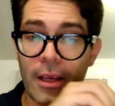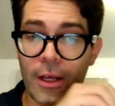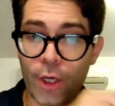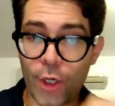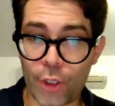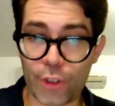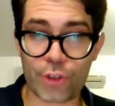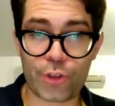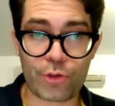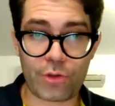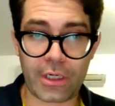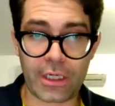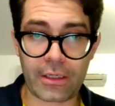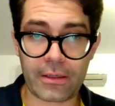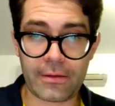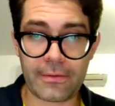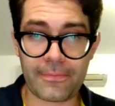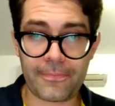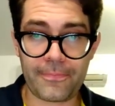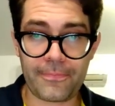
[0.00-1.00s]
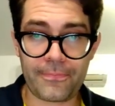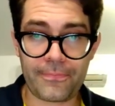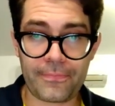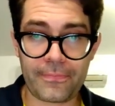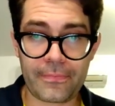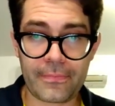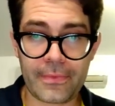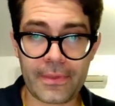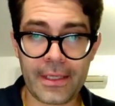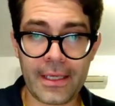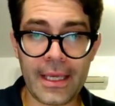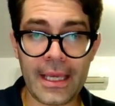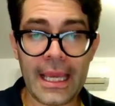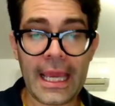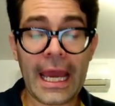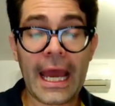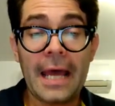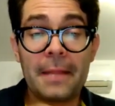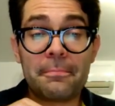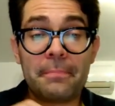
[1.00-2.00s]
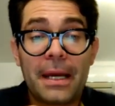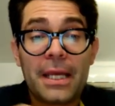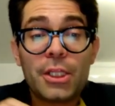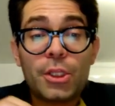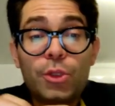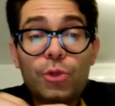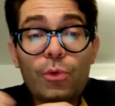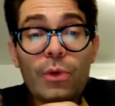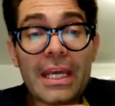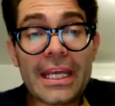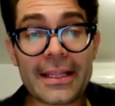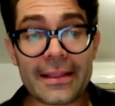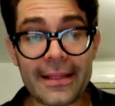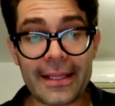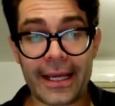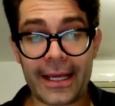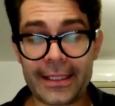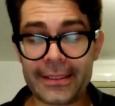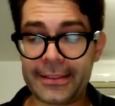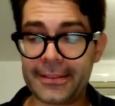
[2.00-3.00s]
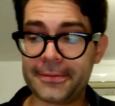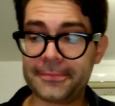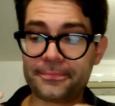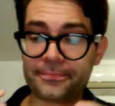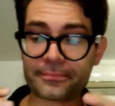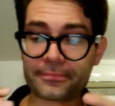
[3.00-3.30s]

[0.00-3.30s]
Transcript: contract. And by doing that,